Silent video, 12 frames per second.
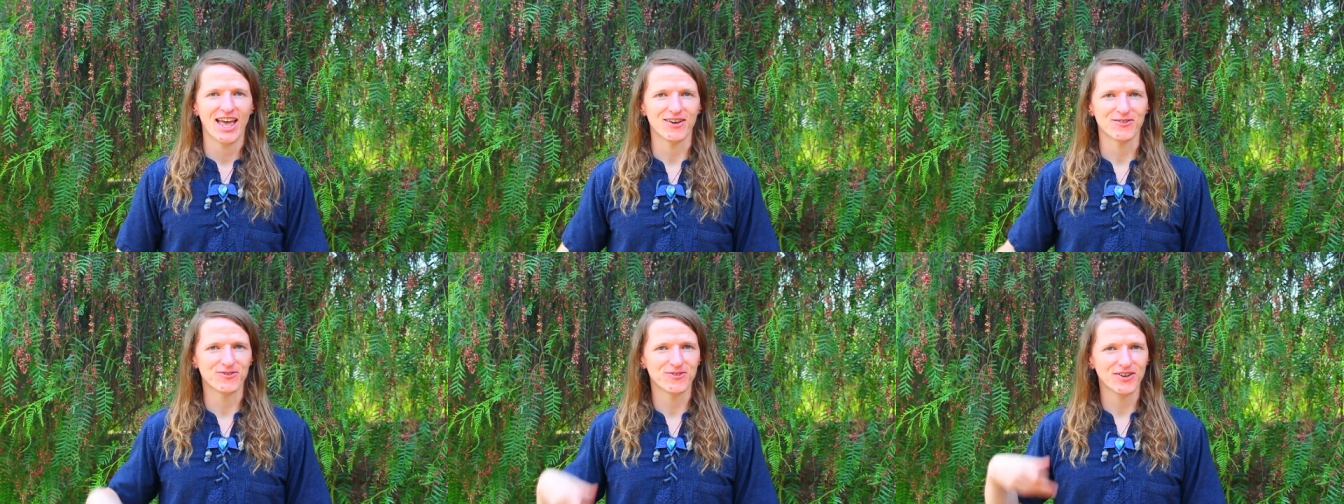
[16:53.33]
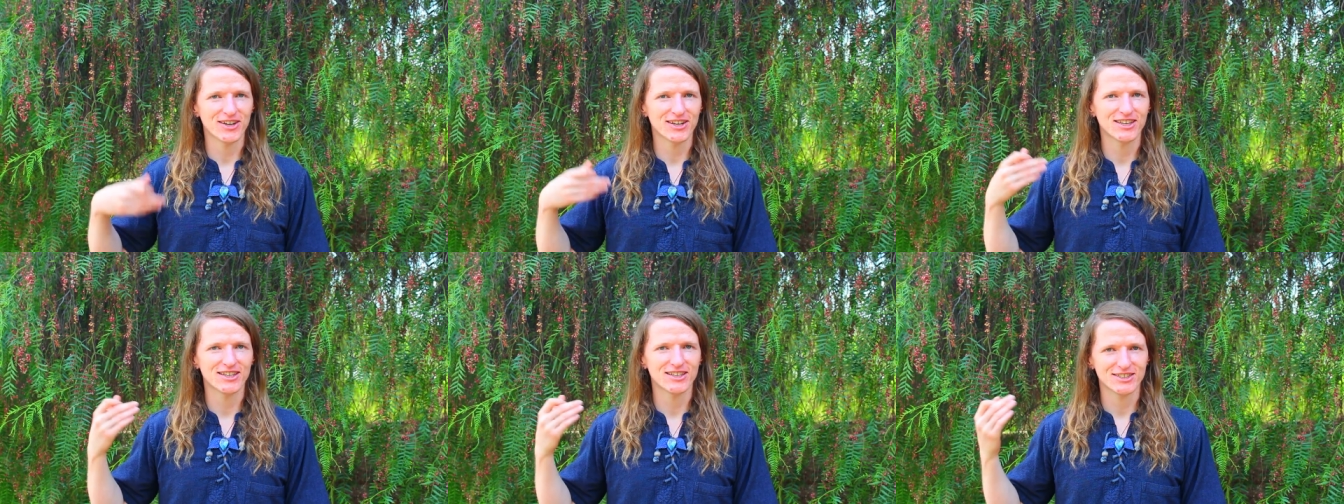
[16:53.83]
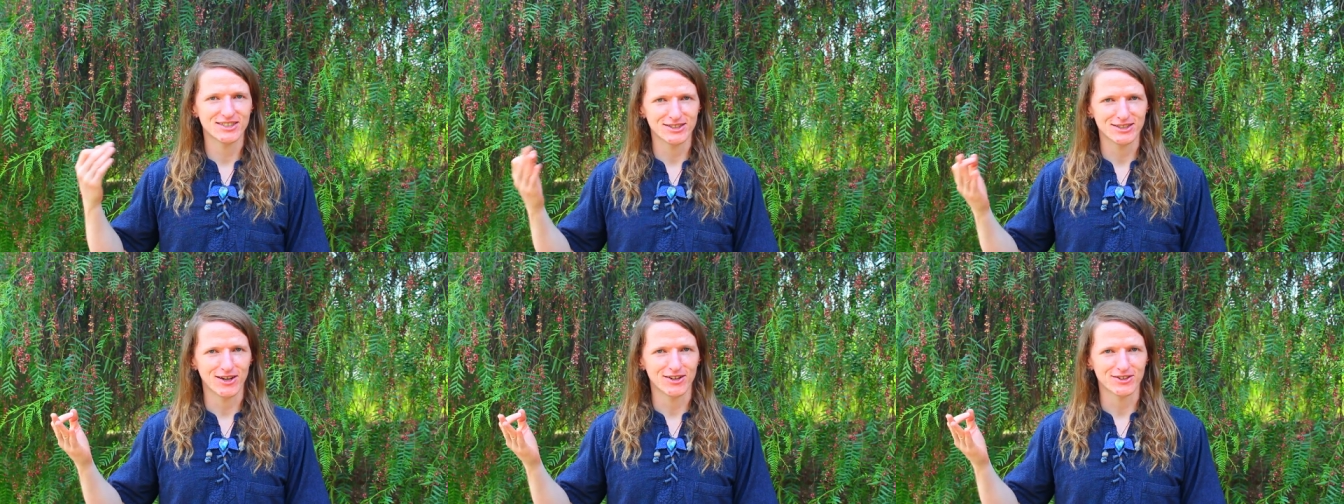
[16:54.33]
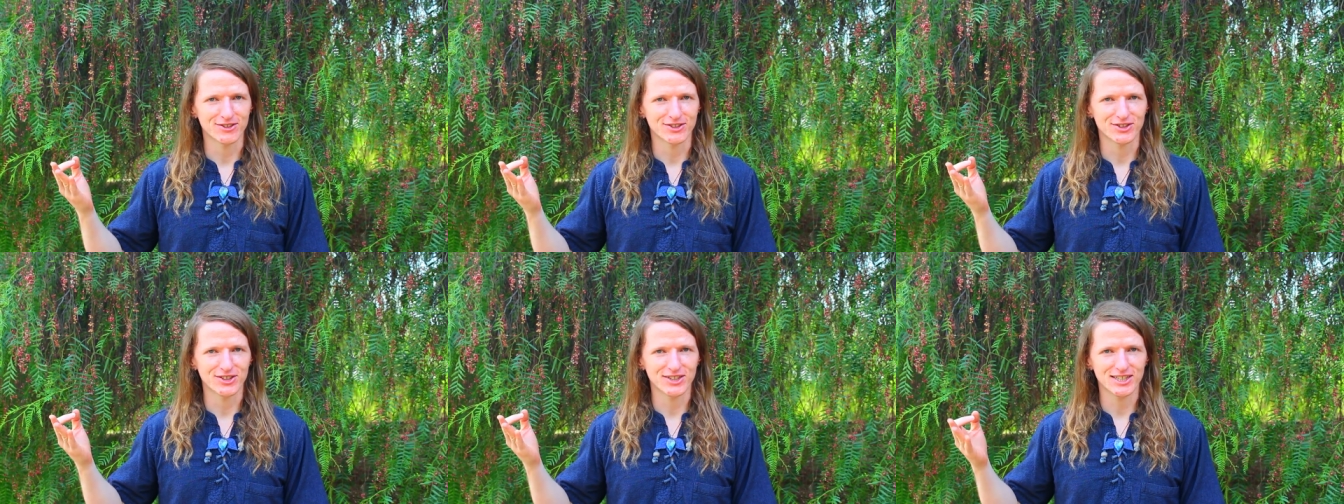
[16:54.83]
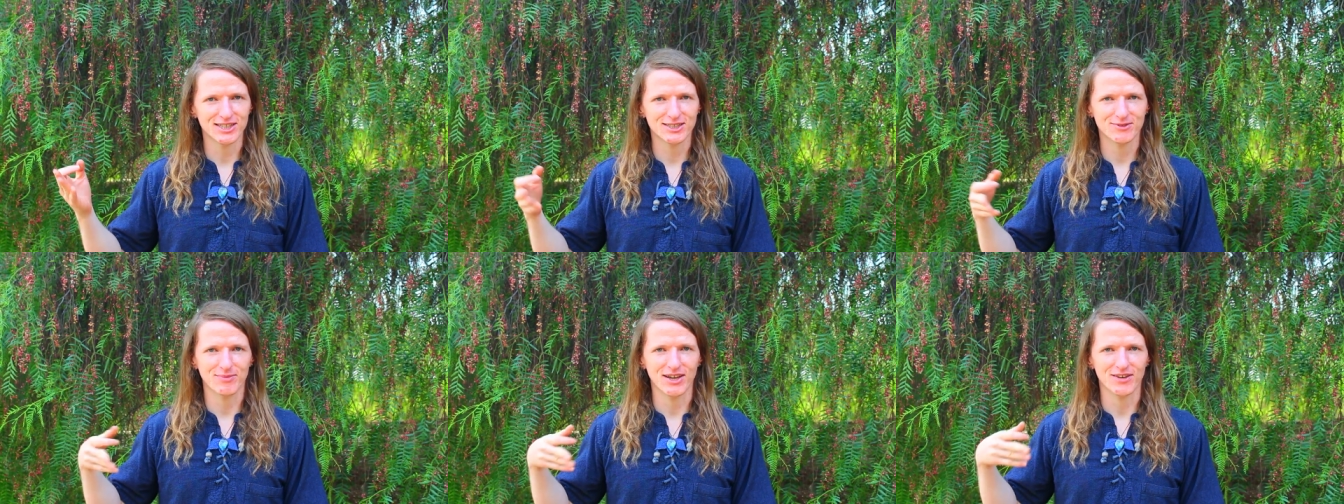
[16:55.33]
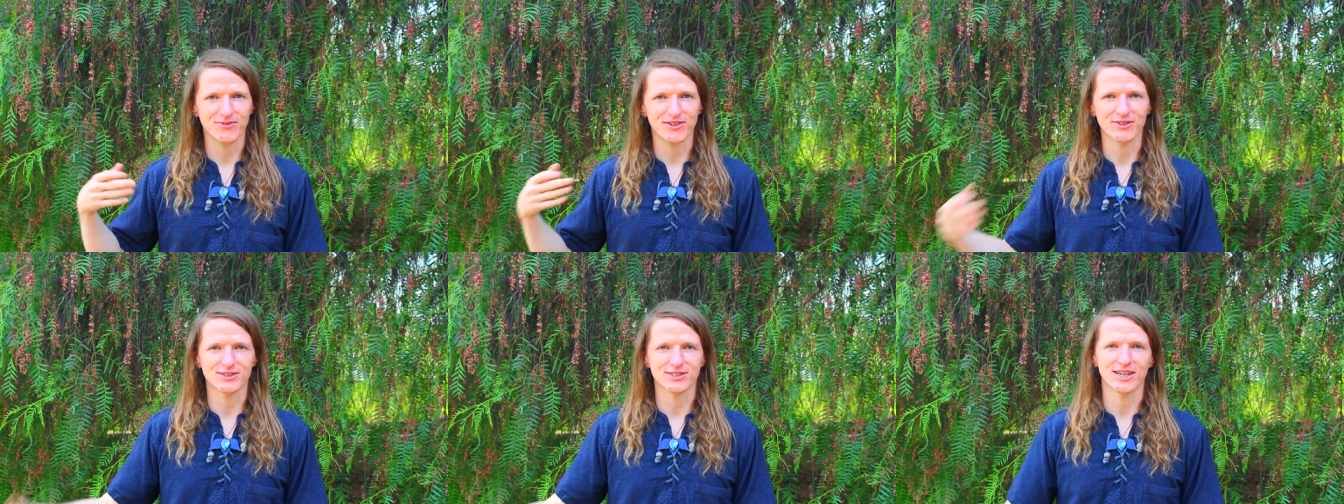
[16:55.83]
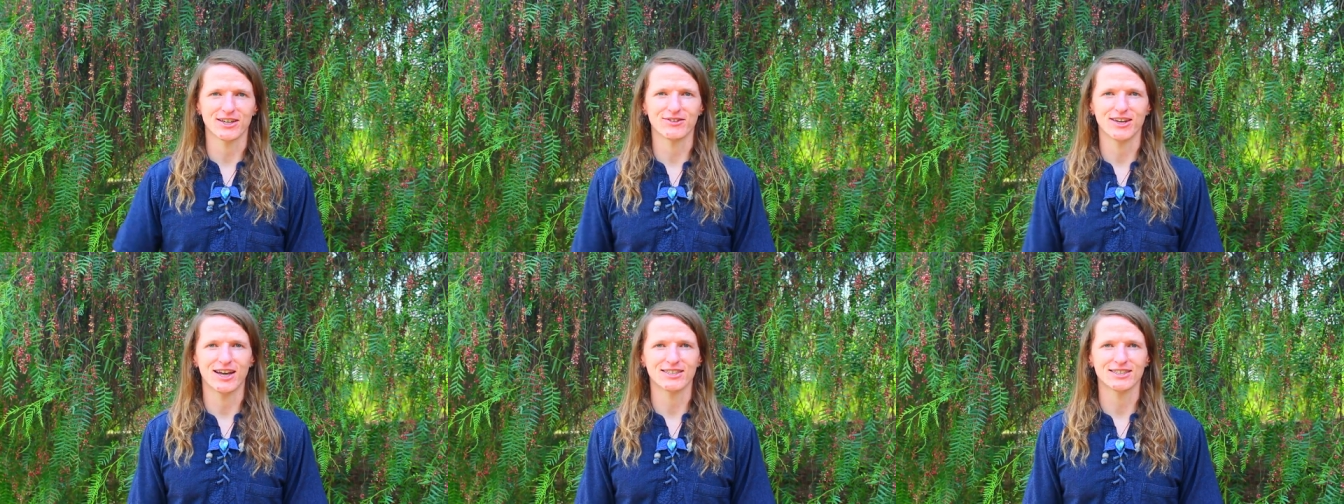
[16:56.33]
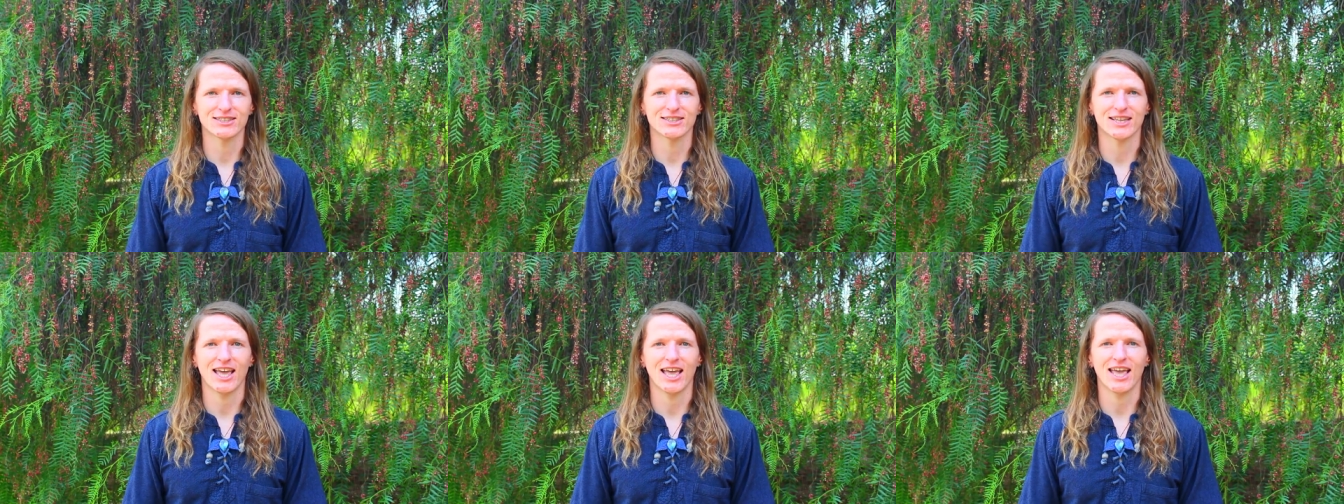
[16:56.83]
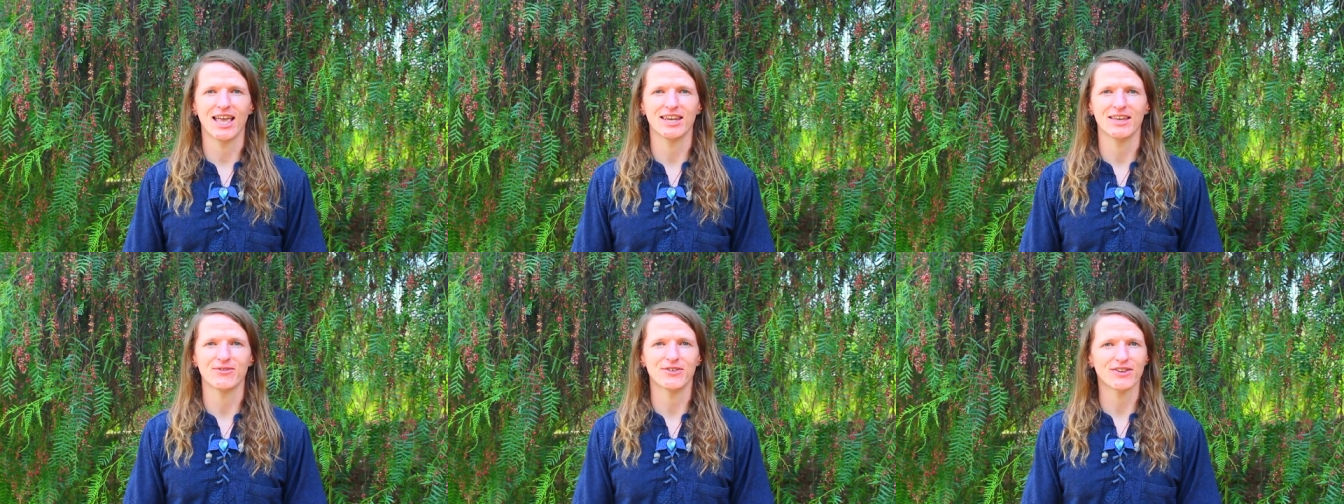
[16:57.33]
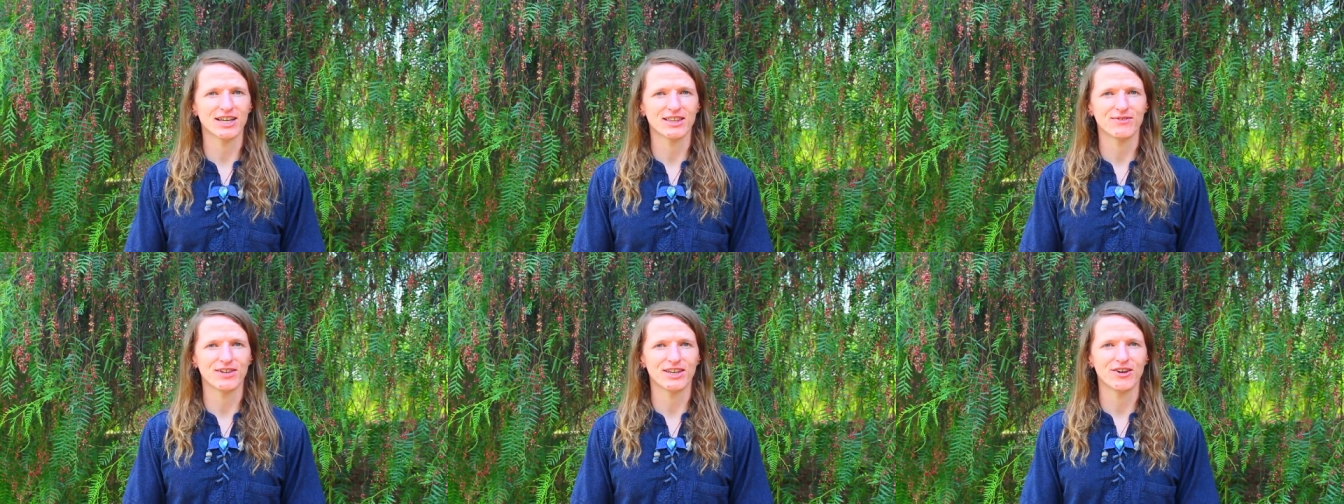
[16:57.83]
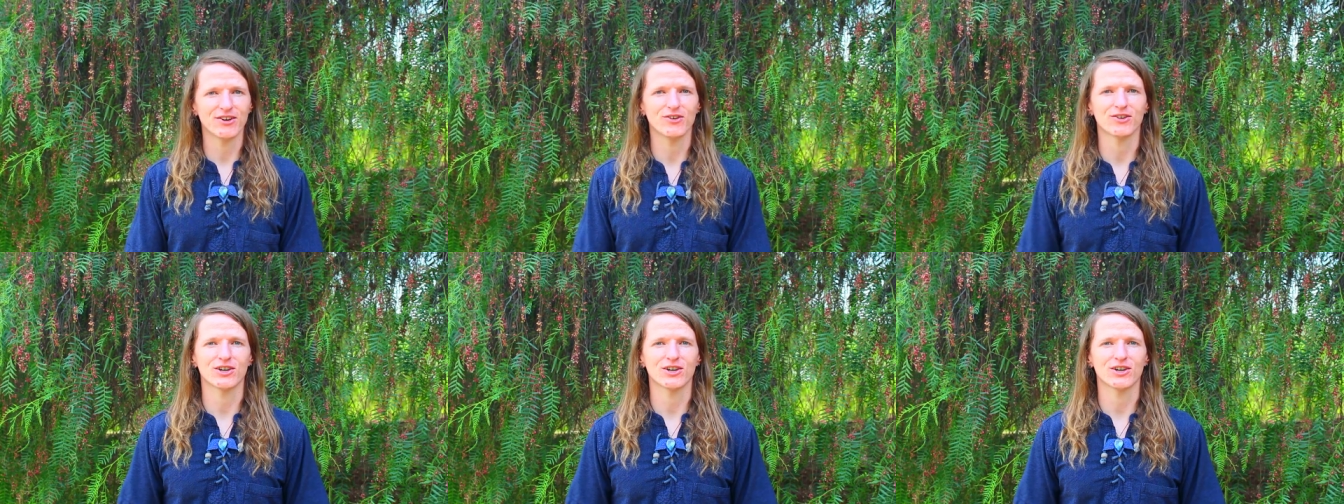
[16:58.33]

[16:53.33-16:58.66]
Have fun on your journeys, my fellow psychonauts, and if you like the video,